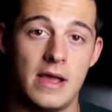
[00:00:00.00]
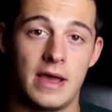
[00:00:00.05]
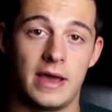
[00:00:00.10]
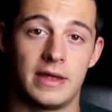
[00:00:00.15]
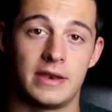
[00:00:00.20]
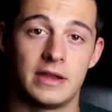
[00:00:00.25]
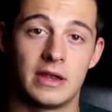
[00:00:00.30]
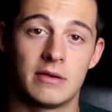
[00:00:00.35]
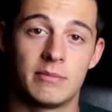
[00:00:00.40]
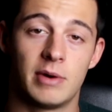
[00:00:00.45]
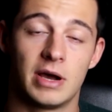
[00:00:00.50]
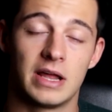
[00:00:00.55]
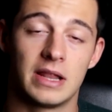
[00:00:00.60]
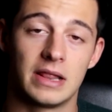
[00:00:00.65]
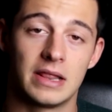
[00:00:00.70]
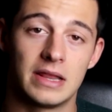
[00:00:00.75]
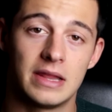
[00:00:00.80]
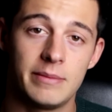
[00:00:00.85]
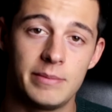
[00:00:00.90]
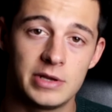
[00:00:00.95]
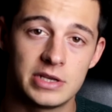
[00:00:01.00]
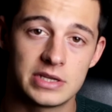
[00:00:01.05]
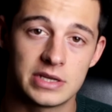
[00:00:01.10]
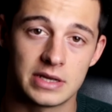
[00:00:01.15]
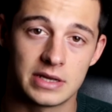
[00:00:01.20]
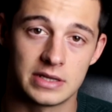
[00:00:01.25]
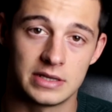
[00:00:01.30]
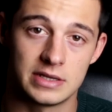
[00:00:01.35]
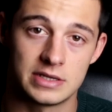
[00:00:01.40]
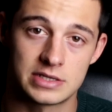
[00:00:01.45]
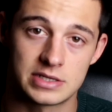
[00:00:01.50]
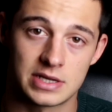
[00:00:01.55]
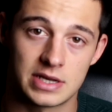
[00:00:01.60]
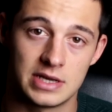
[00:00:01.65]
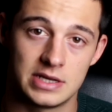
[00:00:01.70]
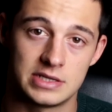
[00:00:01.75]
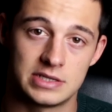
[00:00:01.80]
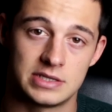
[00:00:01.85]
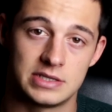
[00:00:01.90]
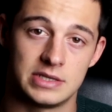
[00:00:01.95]
and that by limiting, in this
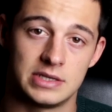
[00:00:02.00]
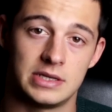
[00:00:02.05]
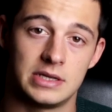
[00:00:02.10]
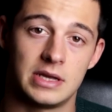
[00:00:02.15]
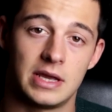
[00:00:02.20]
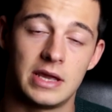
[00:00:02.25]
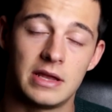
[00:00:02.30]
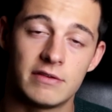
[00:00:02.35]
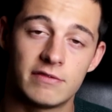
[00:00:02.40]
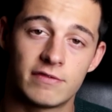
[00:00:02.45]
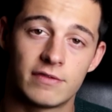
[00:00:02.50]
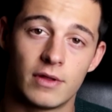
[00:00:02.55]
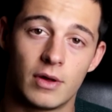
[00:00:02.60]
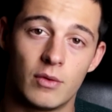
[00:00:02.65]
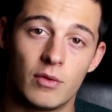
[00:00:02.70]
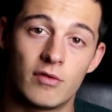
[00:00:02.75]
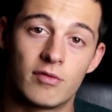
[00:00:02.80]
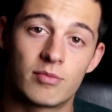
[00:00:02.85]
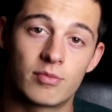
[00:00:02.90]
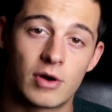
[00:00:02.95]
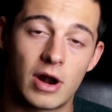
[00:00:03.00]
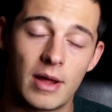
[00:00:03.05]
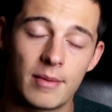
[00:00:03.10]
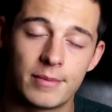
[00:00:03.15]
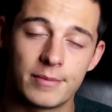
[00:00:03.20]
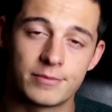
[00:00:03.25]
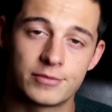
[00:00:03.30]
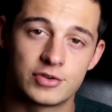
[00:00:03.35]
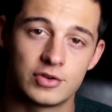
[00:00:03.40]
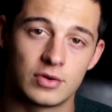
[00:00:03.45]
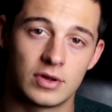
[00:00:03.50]
case, the inflow of problems,